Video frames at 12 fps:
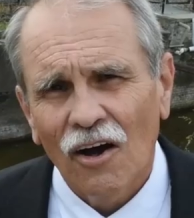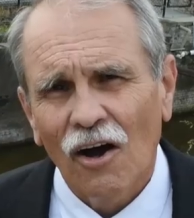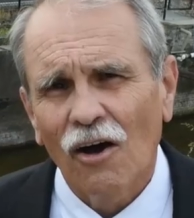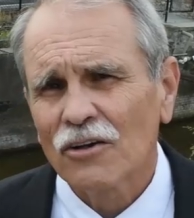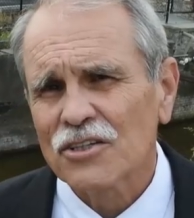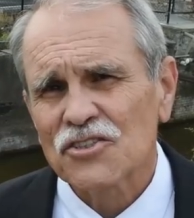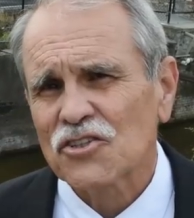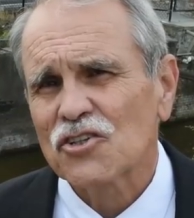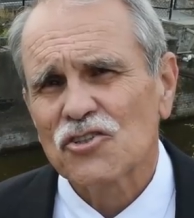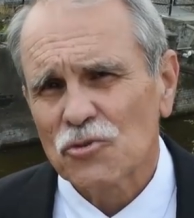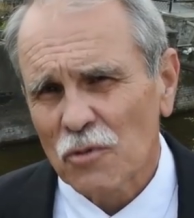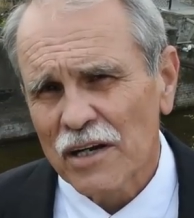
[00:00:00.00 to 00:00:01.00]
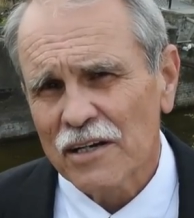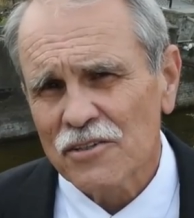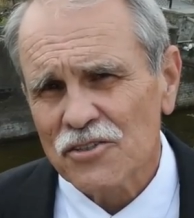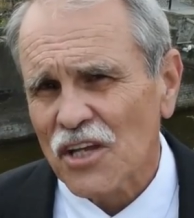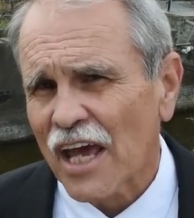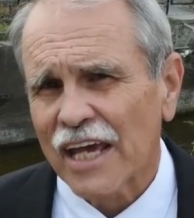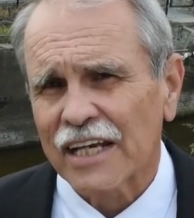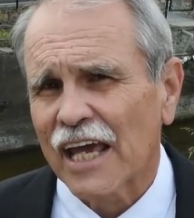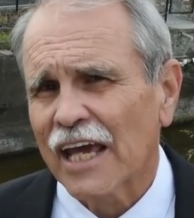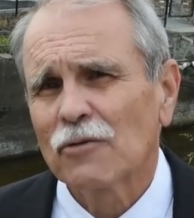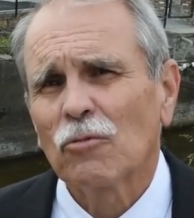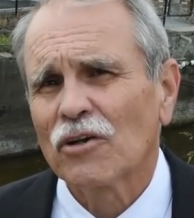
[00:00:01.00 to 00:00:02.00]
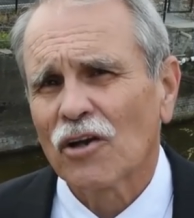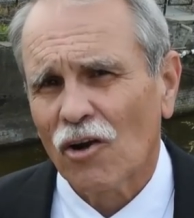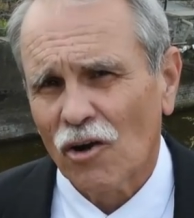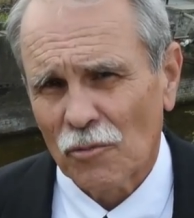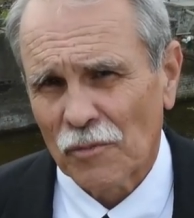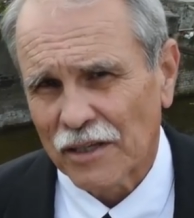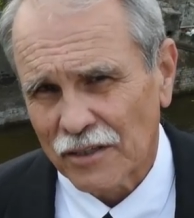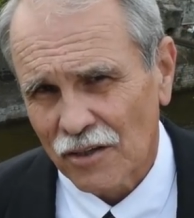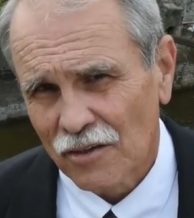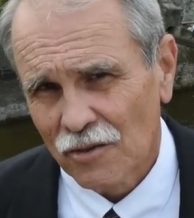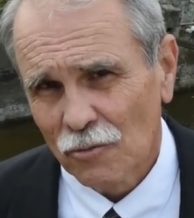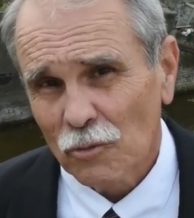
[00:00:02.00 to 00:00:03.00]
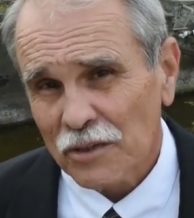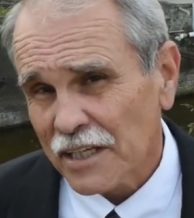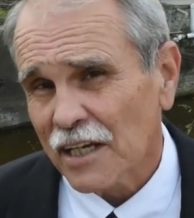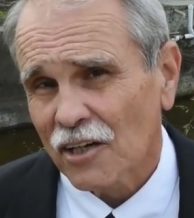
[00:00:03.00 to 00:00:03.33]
August Schweers and Edward Herman, with the